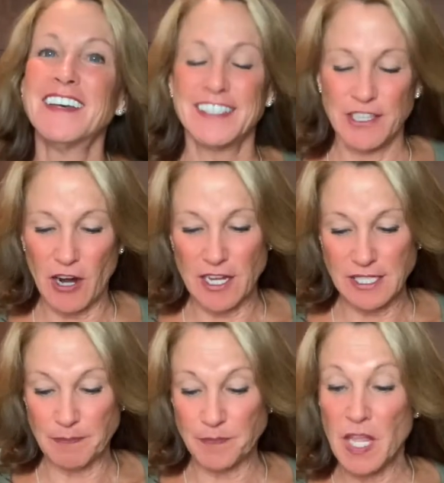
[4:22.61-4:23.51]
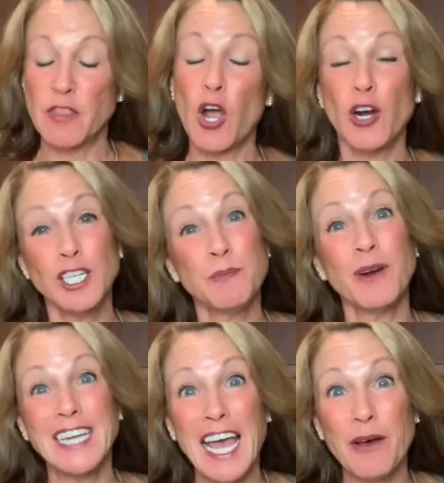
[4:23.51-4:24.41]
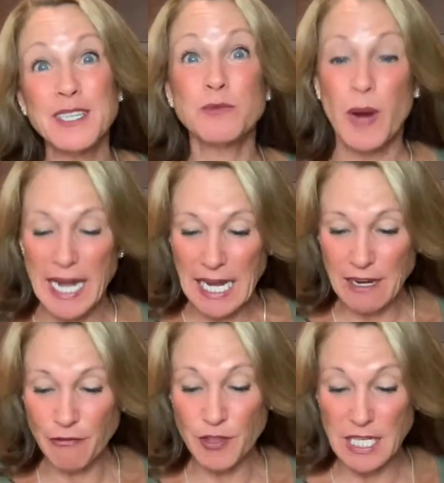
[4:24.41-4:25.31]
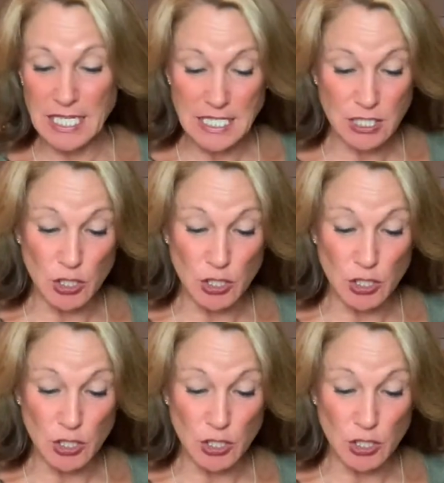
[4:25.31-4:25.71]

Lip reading: They're awesome. The hardest part now is waiting for these to